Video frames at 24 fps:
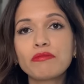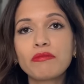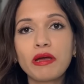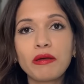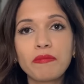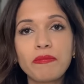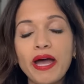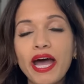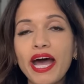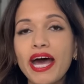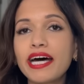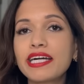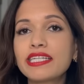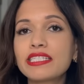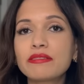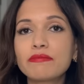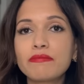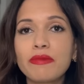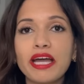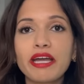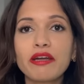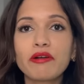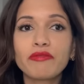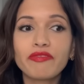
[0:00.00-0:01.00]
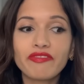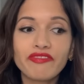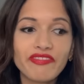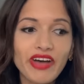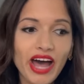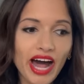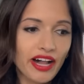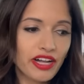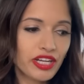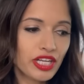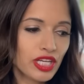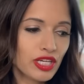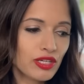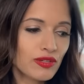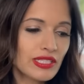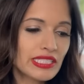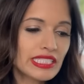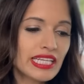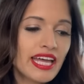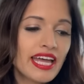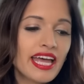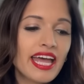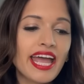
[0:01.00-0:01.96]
my past, my values,